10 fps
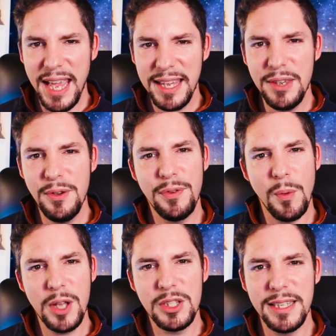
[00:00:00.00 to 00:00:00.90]
Thank you
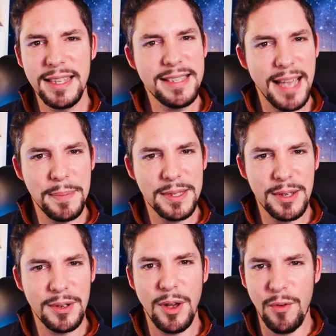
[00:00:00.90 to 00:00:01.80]
for watching this
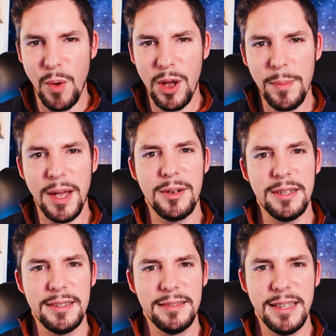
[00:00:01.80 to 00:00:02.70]
episode of What About
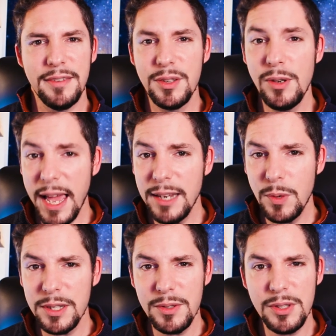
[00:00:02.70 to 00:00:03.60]
It. If you
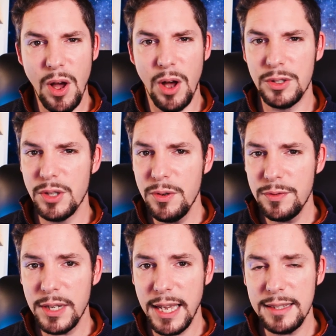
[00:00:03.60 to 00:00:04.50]
liked what you saw,
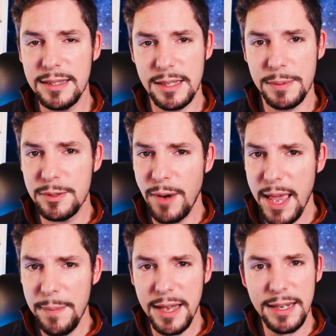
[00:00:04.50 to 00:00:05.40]
don't forget to
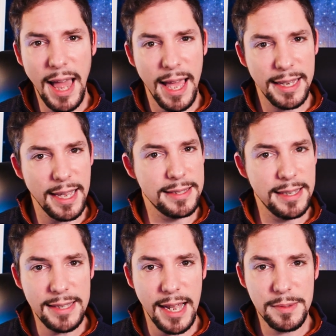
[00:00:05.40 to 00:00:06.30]
subscribe and like as
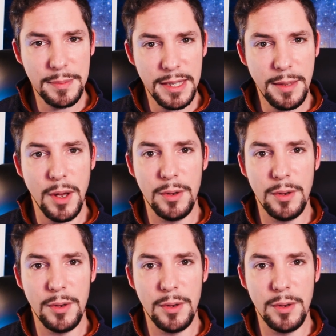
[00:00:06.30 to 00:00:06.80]
this helps me the